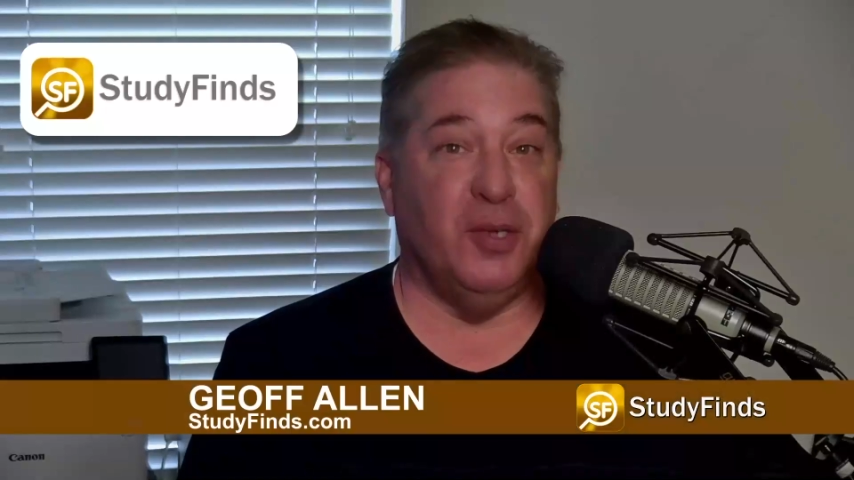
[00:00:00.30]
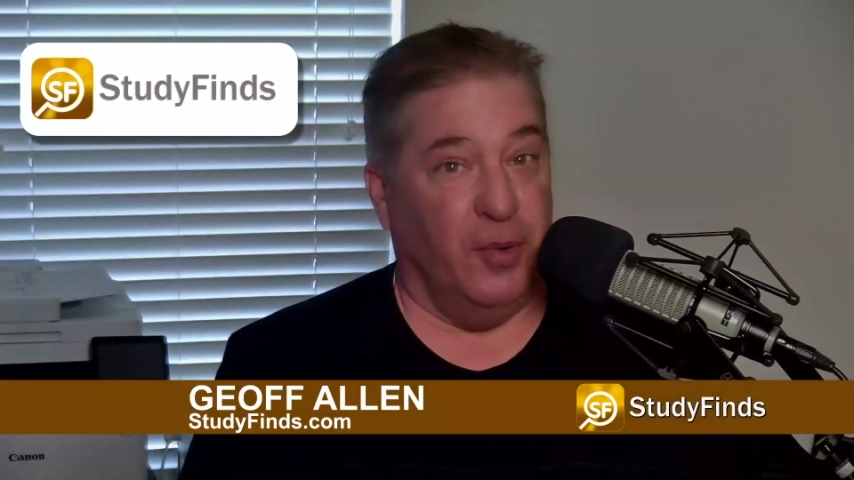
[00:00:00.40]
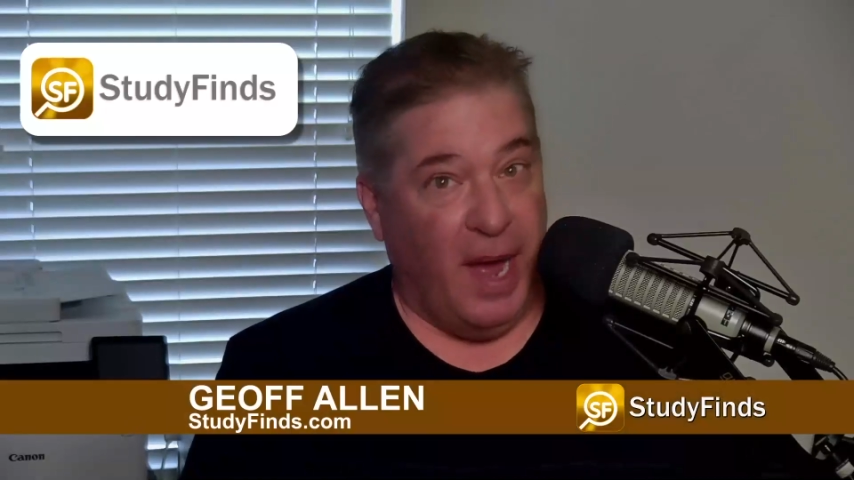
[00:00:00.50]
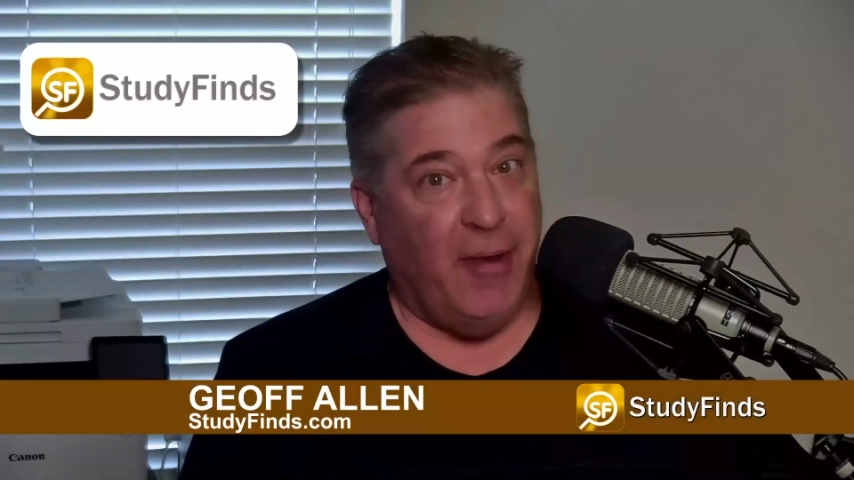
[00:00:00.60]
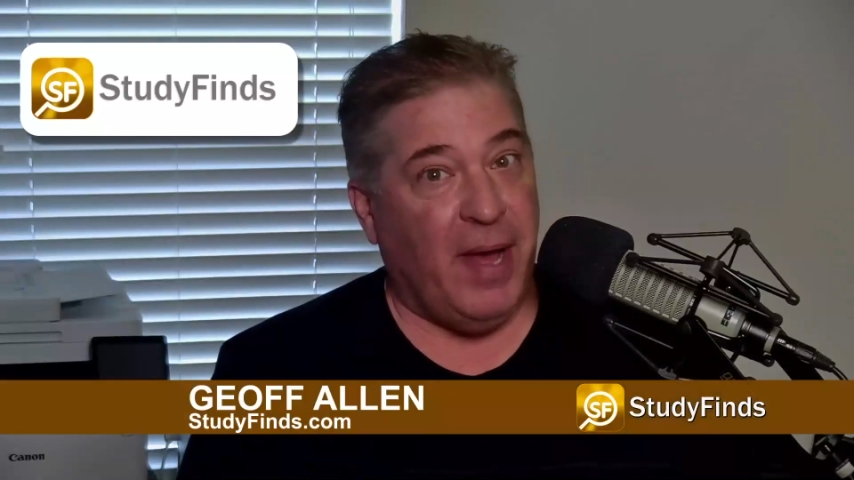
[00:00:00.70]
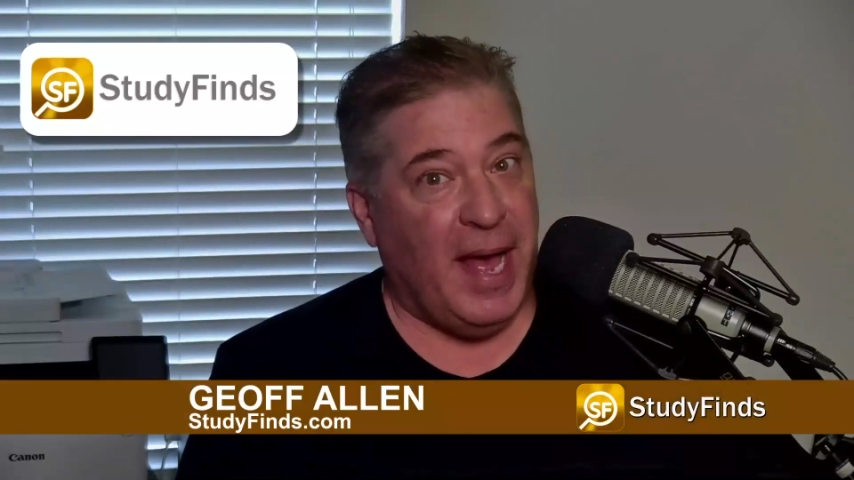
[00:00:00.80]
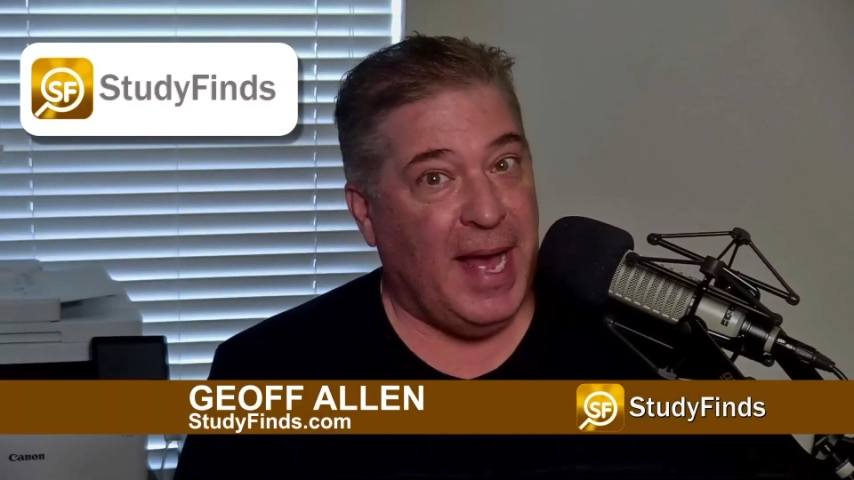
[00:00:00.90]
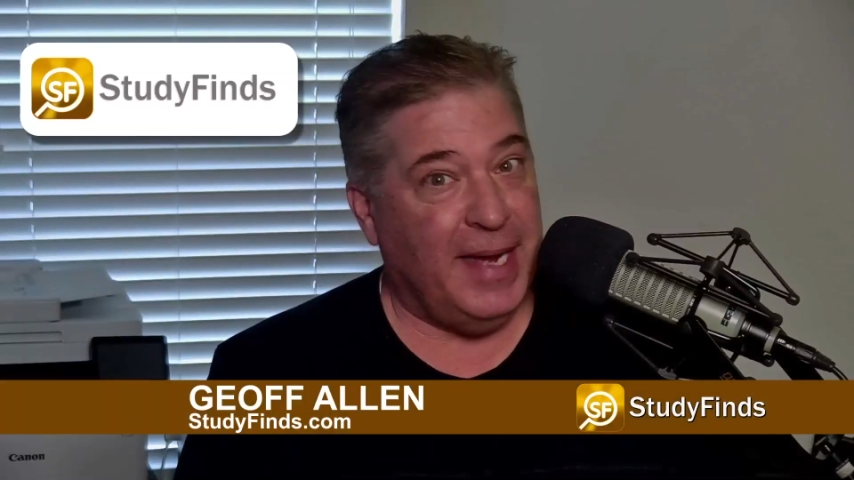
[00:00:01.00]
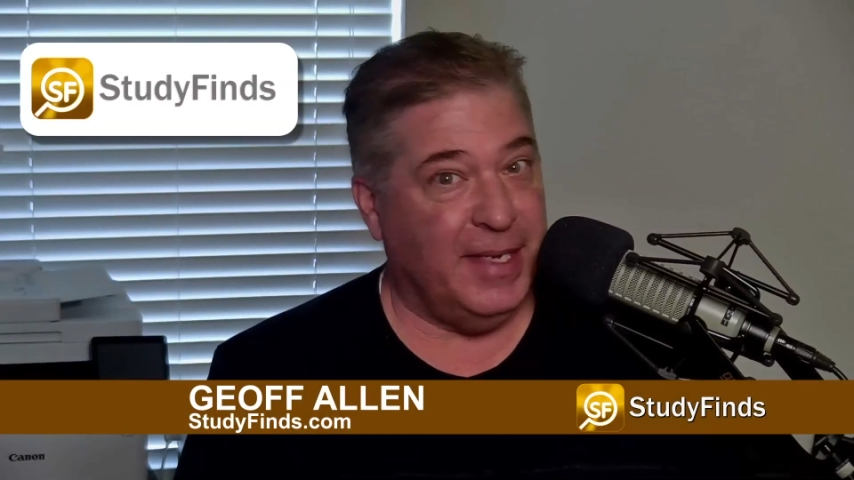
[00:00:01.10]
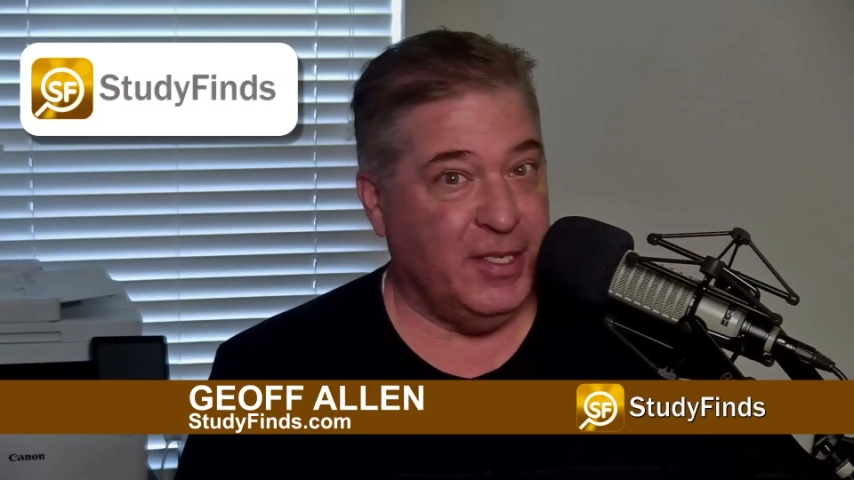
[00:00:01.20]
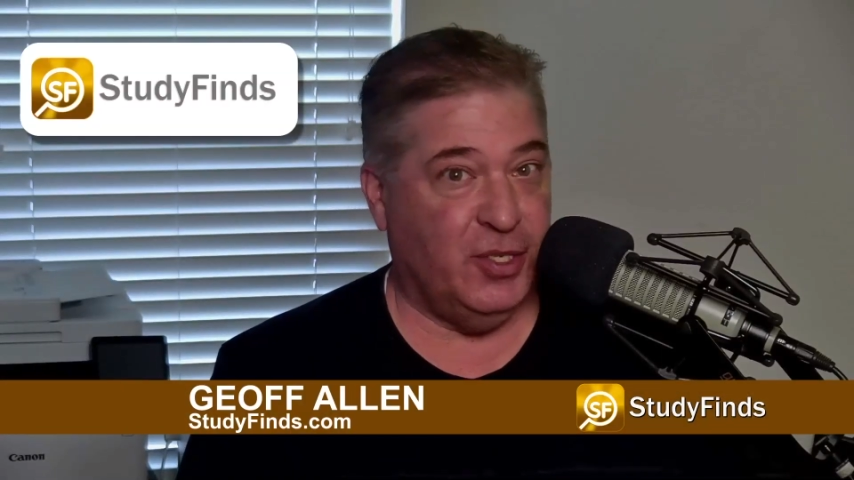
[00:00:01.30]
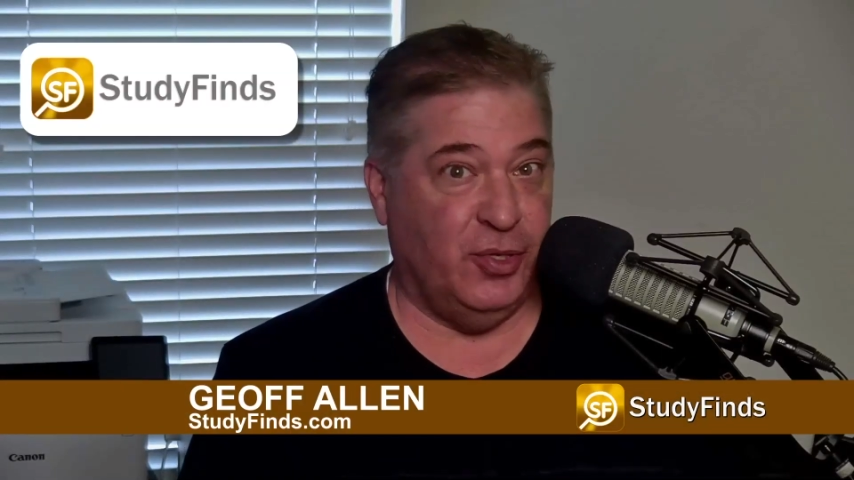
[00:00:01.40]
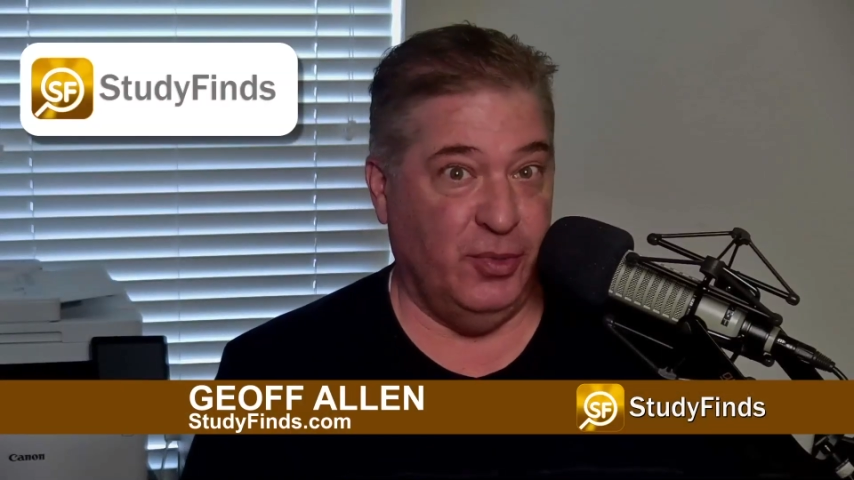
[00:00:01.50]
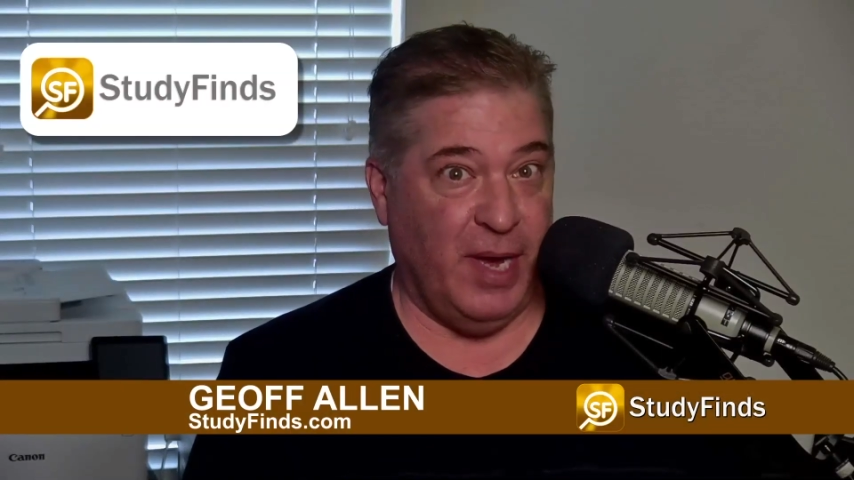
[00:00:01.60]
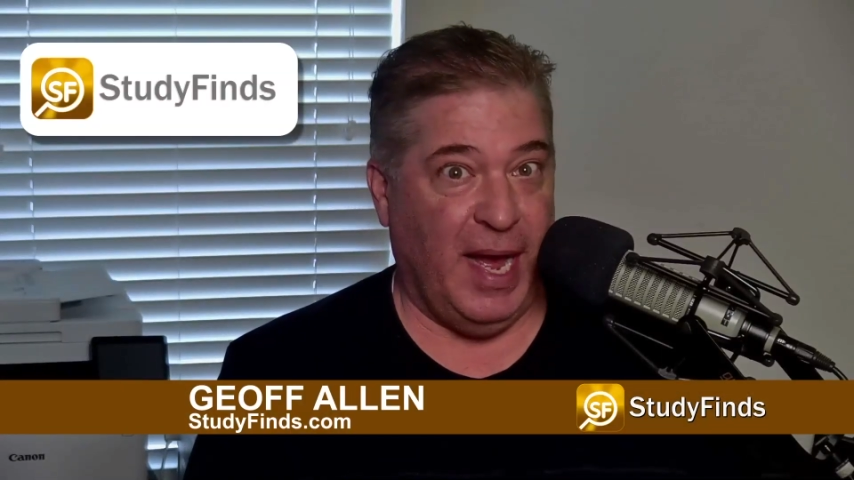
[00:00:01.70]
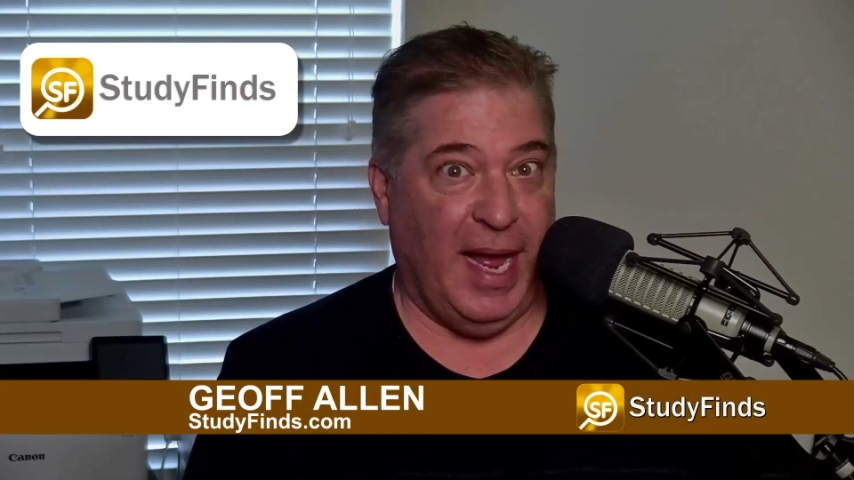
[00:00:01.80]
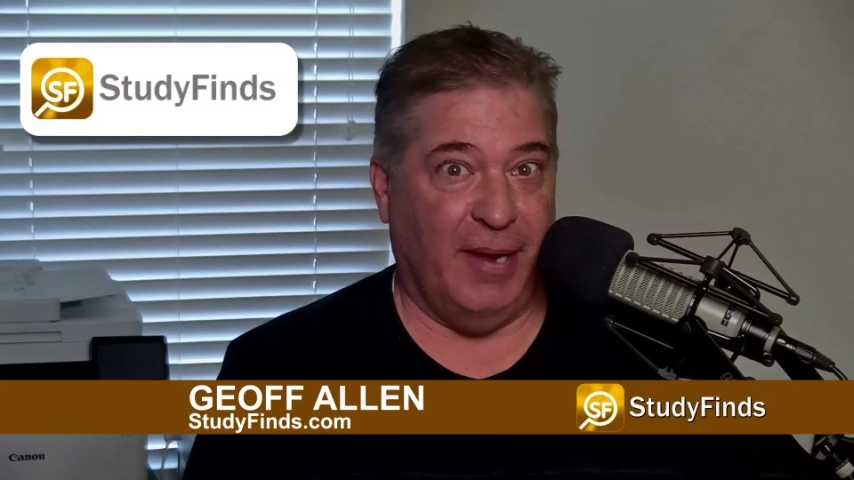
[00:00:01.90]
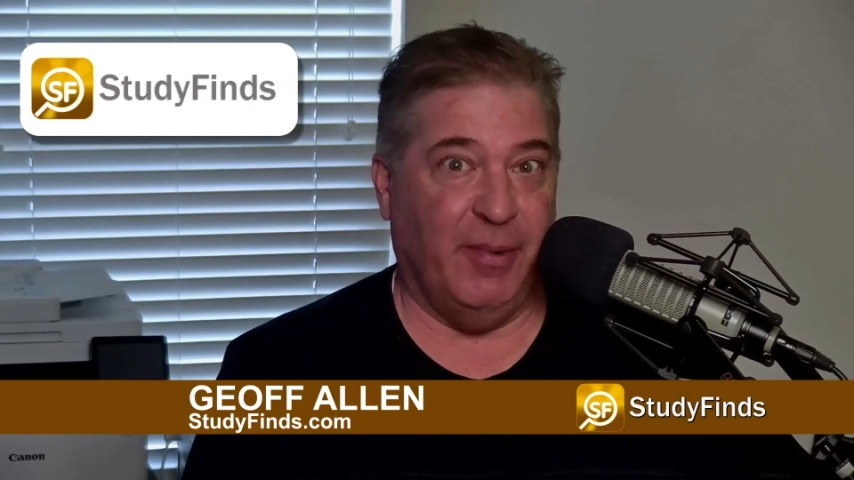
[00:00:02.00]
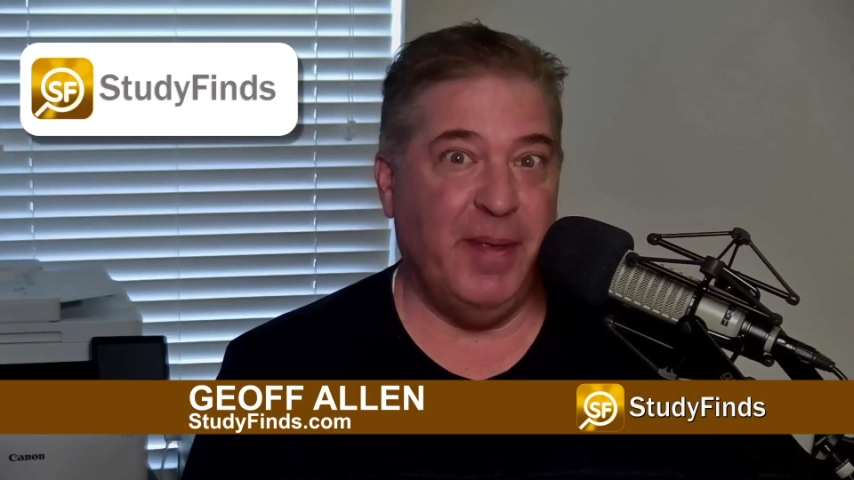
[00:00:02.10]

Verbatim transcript: So how hot is too hot?